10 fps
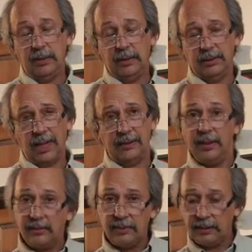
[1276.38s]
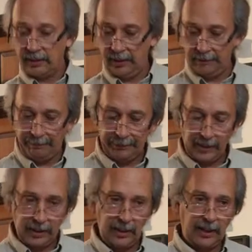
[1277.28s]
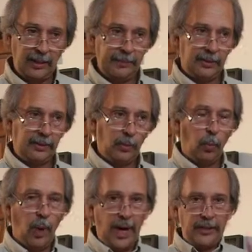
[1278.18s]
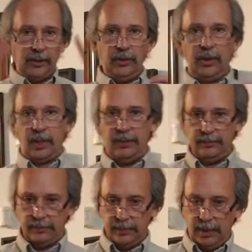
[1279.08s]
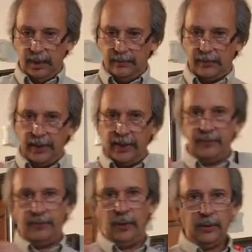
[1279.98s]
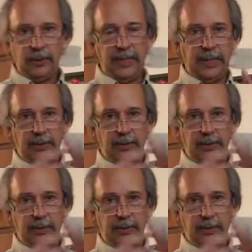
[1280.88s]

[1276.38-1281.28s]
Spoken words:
Artistically, the wider you go for any given focal length